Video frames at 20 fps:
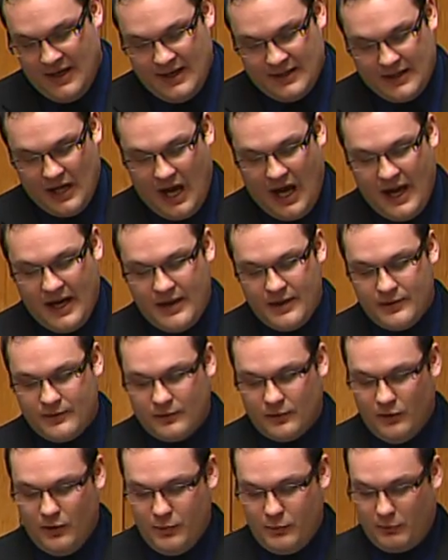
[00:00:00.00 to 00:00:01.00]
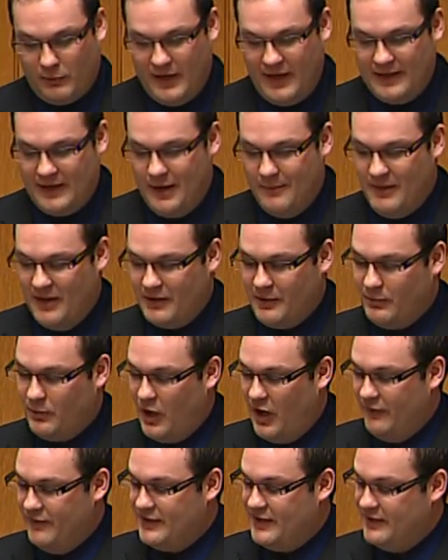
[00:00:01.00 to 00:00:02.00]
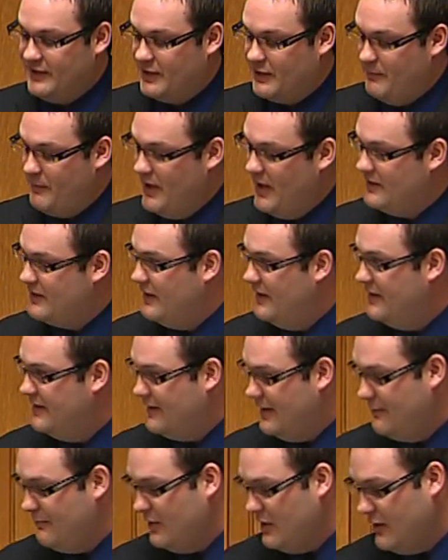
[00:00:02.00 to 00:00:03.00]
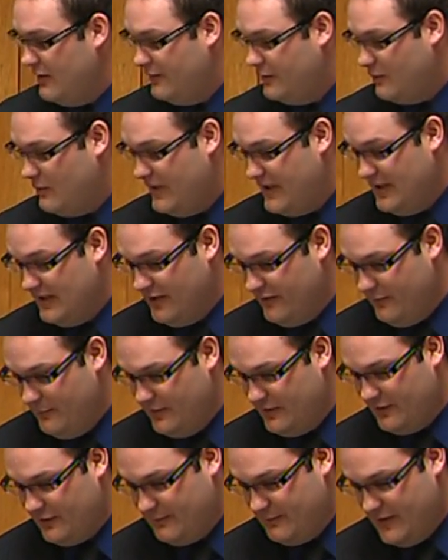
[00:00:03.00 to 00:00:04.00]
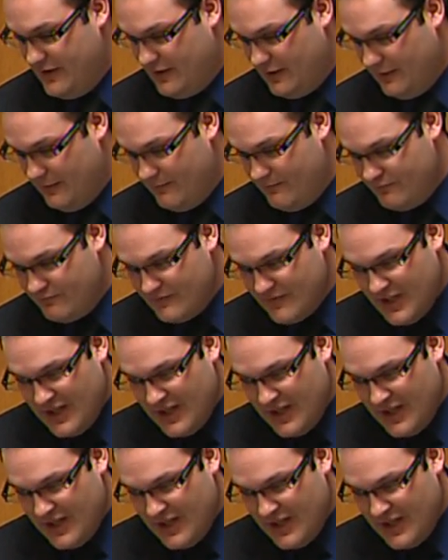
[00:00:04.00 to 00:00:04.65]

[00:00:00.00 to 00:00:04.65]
the highest growth rate among the provinces compared to December of 2011, Mr. Speaker.